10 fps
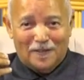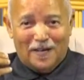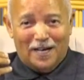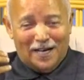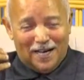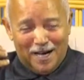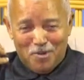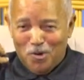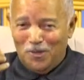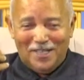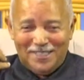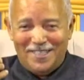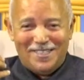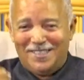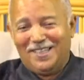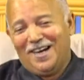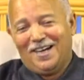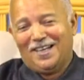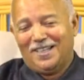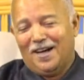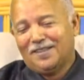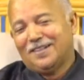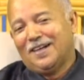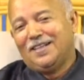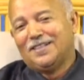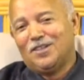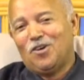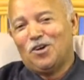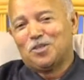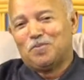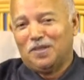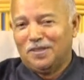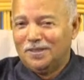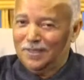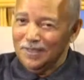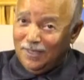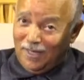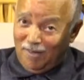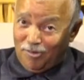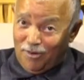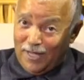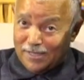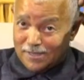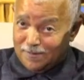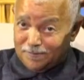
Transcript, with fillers: uh, I'm only teaching the unadulterated gospel of grace.